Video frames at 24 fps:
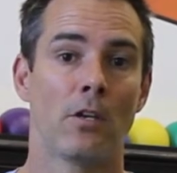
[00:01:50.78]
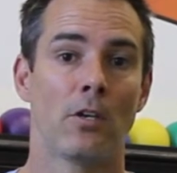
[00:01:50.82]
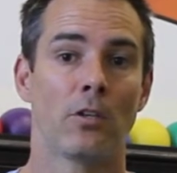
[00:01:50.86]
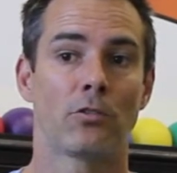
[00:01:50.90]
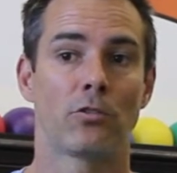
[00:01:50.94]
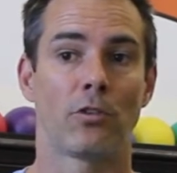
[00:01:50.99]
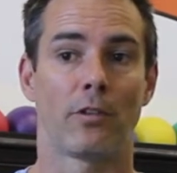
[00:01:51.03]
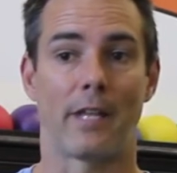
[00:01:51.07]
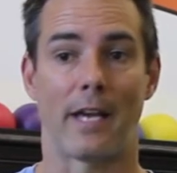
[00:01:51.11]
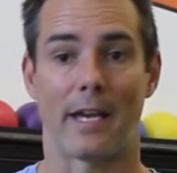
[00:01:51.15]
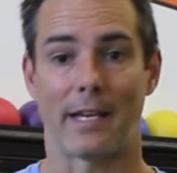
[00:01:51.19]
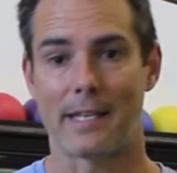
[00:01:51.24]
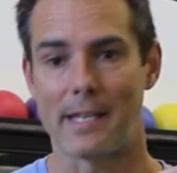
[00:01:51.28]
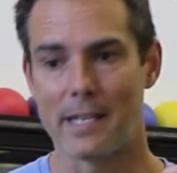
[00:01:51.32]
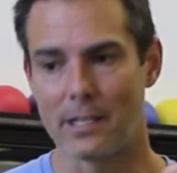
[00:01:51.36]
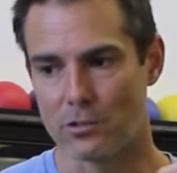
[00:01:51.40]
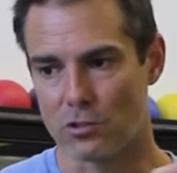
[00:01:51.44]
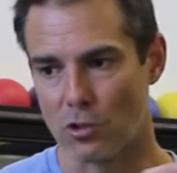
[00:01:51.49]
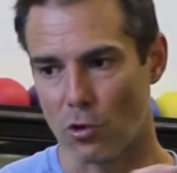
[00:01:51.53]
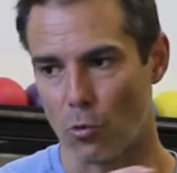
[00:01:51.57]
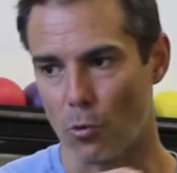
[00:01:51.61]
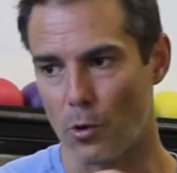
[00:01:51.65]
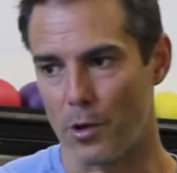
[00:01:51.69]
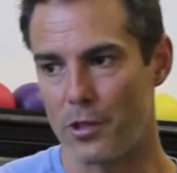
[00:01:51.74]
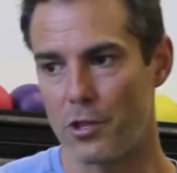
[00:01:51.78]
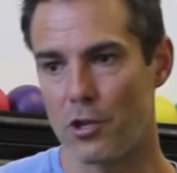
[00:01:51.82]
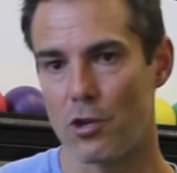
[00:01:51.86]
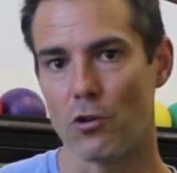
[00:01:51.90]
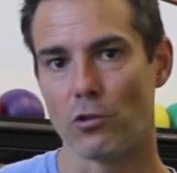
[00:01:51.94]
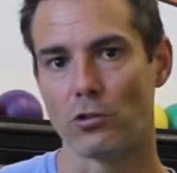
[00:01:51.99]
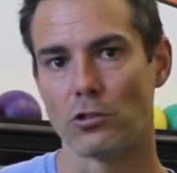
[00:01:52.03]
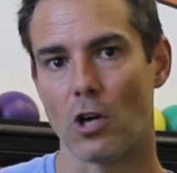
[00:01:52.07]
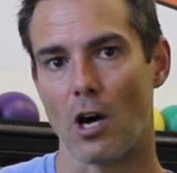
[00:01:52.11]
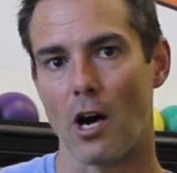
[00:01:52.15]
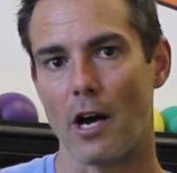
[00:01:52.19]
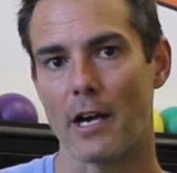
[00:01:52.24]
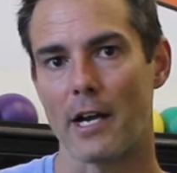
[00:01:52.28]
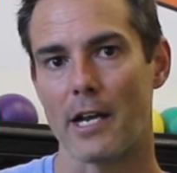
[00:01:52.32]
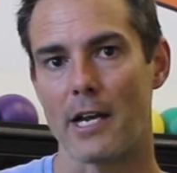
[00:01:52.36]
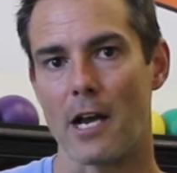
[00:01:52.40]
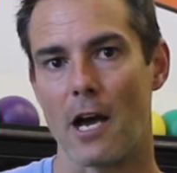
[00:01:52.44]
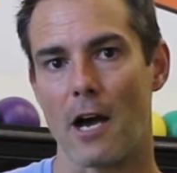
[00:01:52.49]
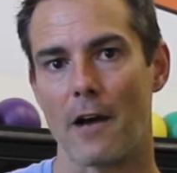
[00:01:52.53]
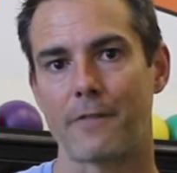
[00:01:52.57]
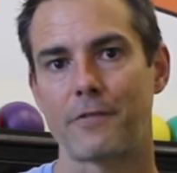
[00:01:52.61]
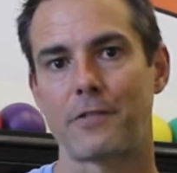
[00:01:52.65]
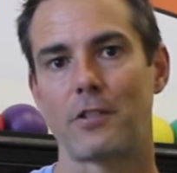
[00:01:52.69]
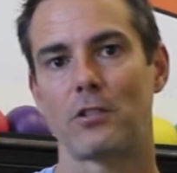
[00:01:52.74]
so that kids are with you long
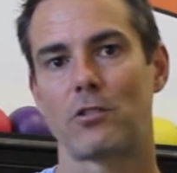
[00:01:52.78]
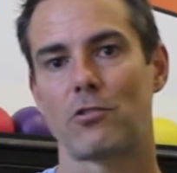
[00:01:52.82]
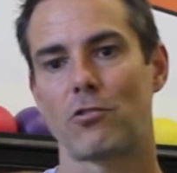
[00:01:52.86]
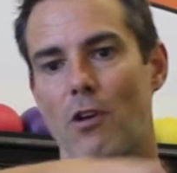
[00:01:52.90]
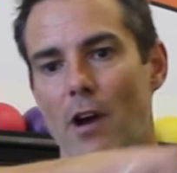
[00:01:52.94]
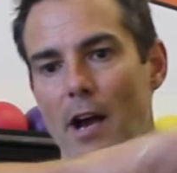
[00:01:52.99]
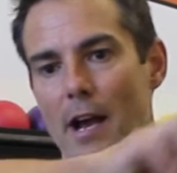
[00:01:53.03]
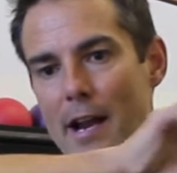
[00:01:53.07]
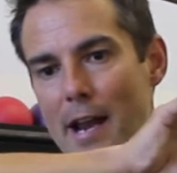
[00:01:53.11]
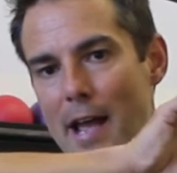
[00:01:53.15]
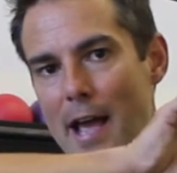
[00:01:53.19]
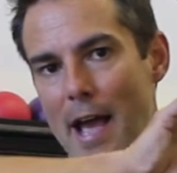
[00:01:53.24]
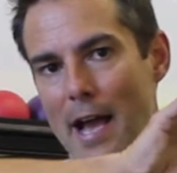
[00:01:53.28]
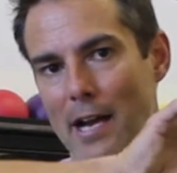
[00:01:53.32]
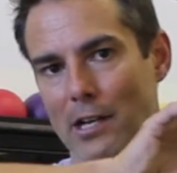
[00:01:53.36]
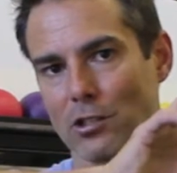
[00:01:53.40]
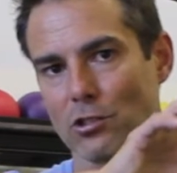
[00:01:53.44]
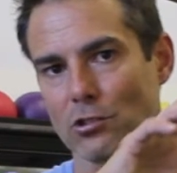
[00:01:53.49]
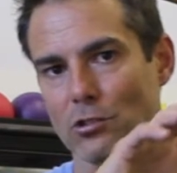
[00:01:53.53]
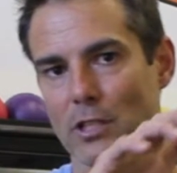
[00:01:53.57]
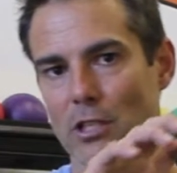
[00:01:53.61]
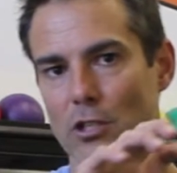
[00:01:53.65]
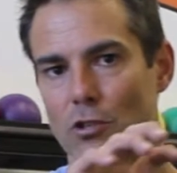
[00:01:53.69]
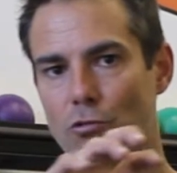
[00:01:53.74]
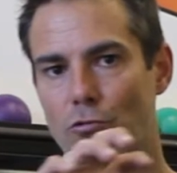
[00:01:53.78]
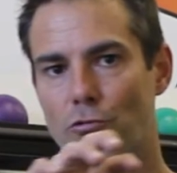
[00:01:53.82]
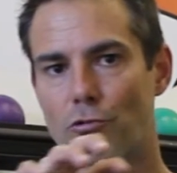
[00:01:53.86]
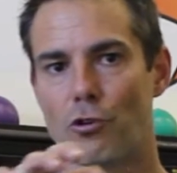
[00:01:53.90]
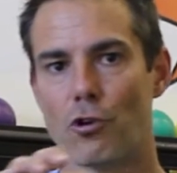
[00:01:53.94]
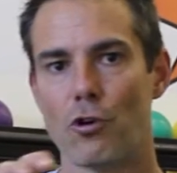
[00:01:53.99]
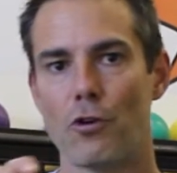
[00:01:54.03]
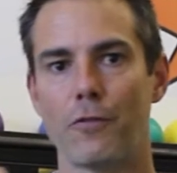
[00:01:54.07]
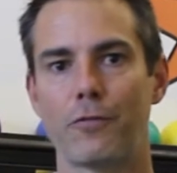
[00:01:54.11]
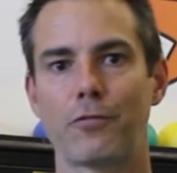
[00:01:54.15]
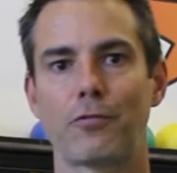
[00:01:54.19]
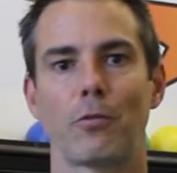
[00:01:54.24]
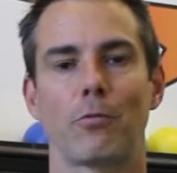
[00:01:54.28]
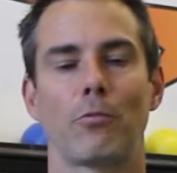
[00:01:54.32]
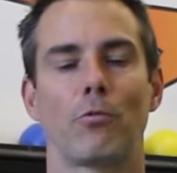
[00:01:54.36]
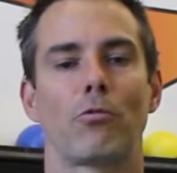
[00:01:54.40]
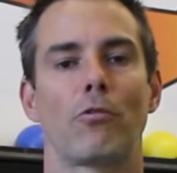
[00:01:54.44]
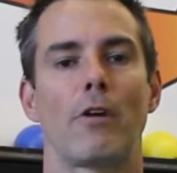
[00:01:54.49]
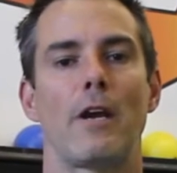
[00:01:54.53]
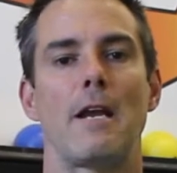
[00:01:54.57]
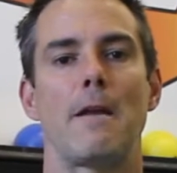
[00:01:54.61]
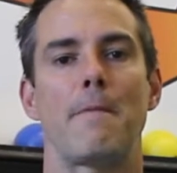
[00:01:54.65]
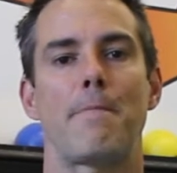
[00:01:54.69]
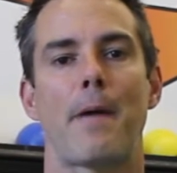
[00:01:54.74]
enough to try to actually groove some
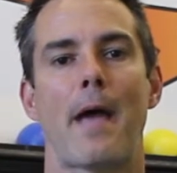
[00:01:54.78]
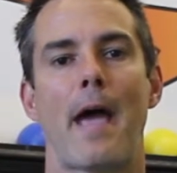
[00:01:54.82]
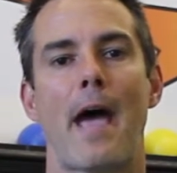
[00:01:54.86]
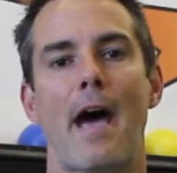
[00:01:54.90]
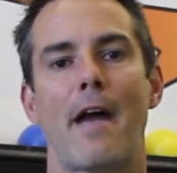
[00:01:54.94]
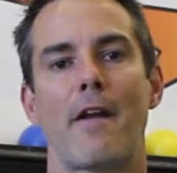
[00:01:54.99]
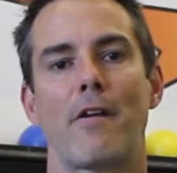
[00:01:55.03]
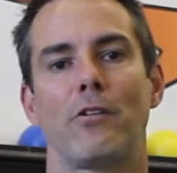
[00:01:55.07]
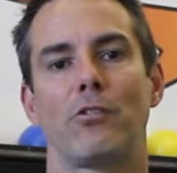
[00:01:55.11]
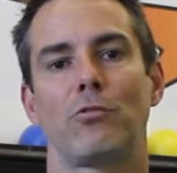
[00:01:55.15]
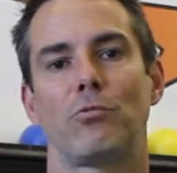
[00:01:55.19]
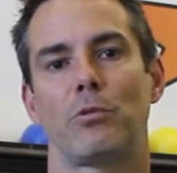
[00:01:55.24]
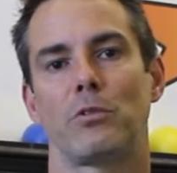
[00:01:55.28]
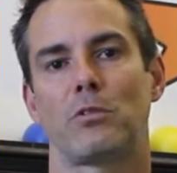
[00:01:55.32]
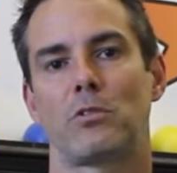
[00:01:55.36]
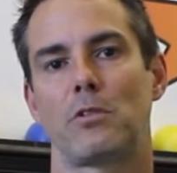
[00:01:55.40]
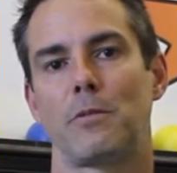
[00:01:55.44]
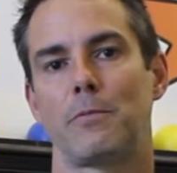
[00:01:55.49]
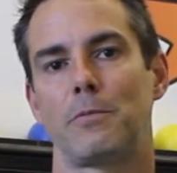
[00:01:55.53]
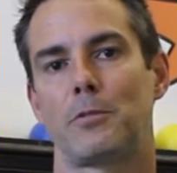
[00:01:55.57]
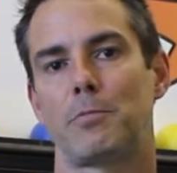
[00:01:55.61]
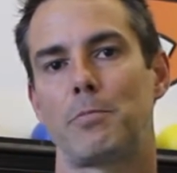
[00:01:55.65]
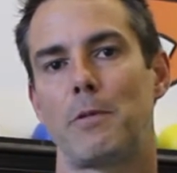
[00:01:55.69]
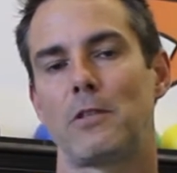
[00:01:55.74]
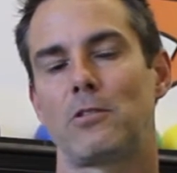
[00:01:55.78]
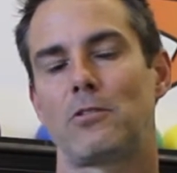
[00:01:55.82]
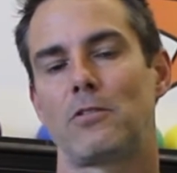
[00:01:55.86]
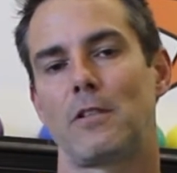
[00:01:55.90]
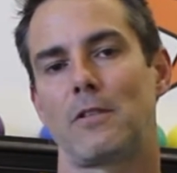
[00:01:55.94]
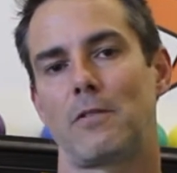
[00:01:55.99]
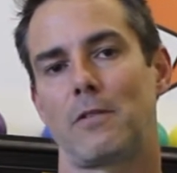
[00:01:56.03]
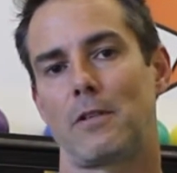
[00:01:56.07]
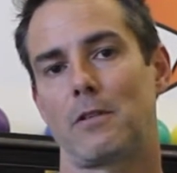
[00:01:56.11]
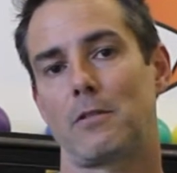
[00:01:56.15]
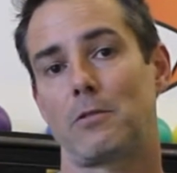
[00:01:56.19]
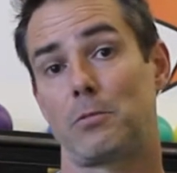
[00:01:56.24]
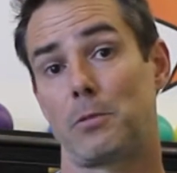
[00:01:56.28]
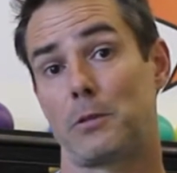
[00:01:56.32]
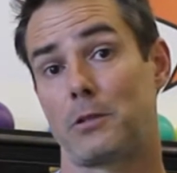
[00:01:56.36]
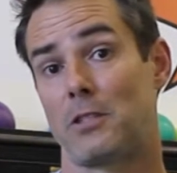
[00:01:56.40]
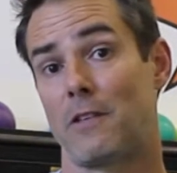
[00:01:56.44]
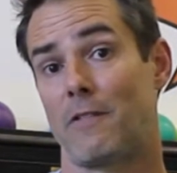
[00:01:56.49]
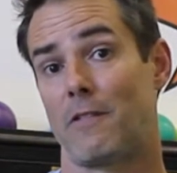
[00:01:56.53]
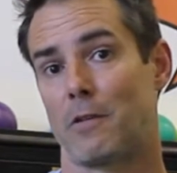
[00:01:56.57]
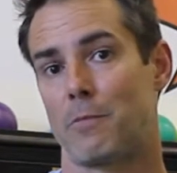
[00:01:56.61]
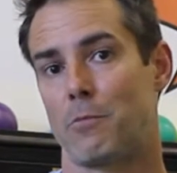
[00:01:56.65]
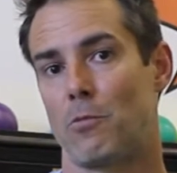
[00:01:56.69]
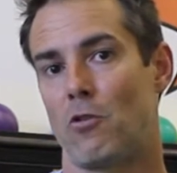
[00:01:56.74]
great patterns with some
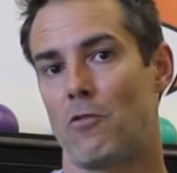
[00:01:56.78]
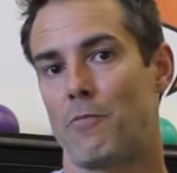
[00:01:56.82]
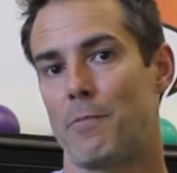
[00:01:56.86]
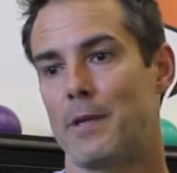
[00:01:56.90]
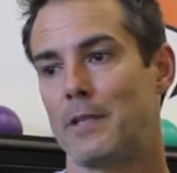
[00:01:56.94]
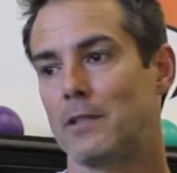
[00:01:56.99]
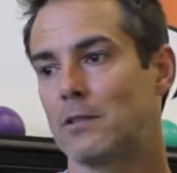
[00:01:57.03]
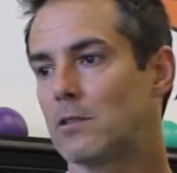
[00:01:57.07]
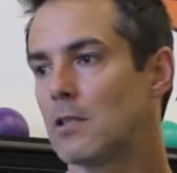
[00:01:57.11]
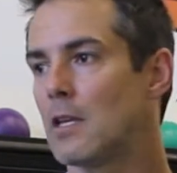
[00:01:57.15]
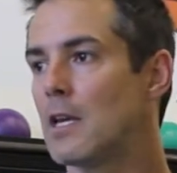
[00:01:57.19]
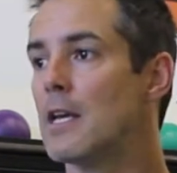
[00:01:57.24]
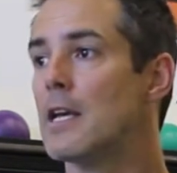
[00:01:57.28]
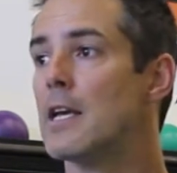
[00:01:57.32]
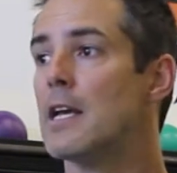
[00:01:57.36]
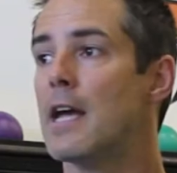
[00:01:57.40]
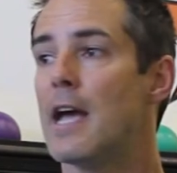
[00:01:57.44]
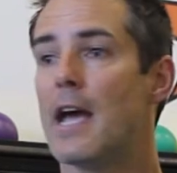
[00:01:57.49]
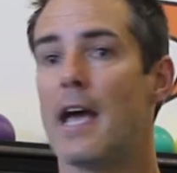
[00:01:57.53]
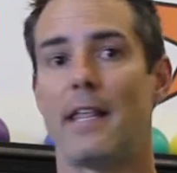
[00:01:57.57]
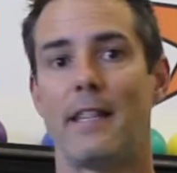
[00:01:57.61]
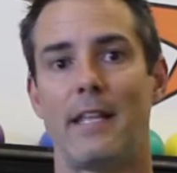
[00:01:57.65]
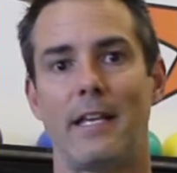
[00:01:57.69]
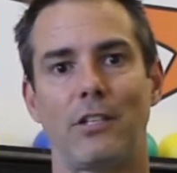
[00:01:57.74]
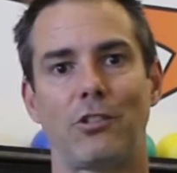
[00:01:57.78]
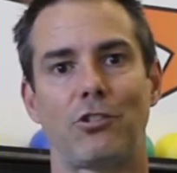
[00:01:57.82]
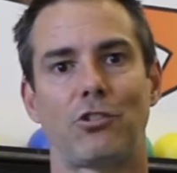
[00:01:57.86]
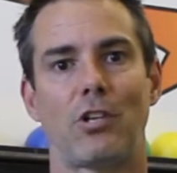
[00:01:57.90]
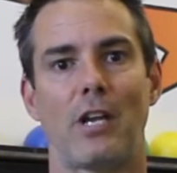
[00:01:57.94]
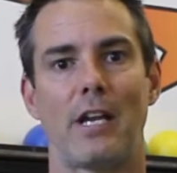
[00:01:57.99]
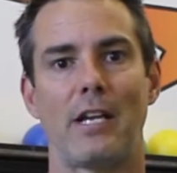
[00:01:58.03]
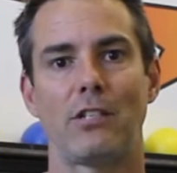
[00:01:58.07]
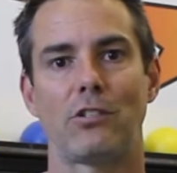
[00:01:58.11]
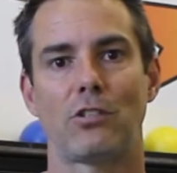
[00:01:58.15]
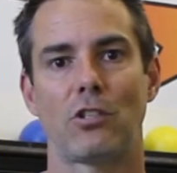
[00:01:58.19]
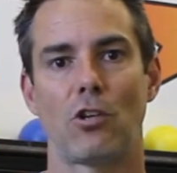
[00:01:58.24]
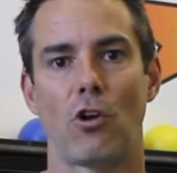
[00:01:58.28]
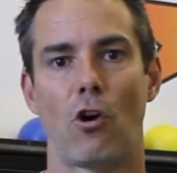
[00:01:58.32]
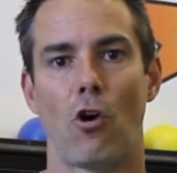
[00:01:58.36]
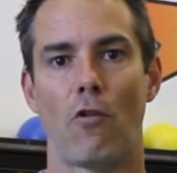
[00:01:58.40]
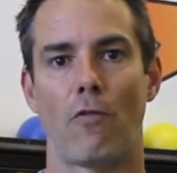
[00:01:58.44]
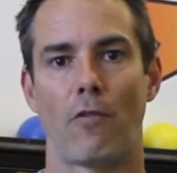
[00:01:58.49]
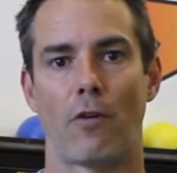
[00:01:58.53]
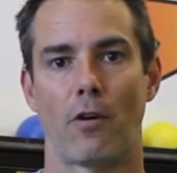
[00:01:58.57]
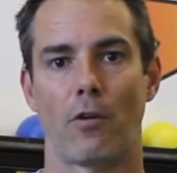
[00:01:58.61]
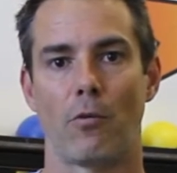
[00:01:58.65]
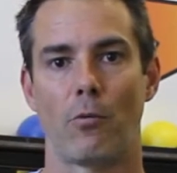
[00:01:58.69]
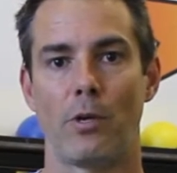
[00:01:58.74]
specific movements, and then change it over.